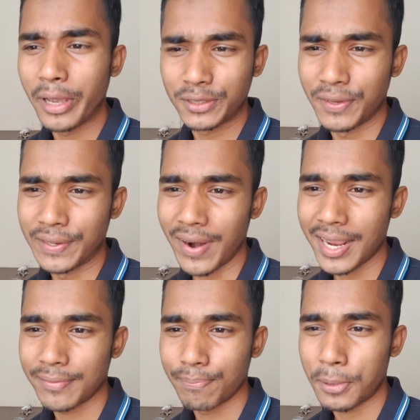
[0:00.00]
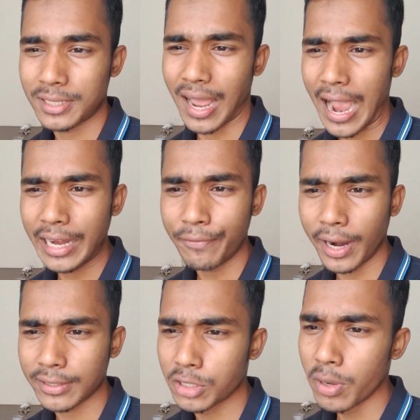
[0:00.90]
my best friend, right? But I never
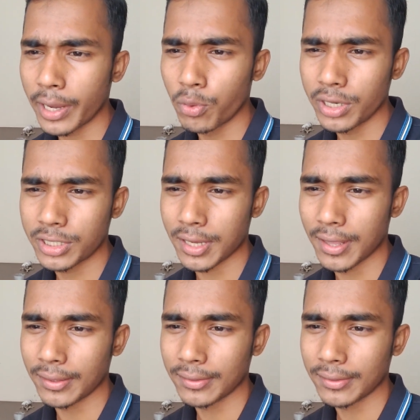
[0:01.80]
ask you a question.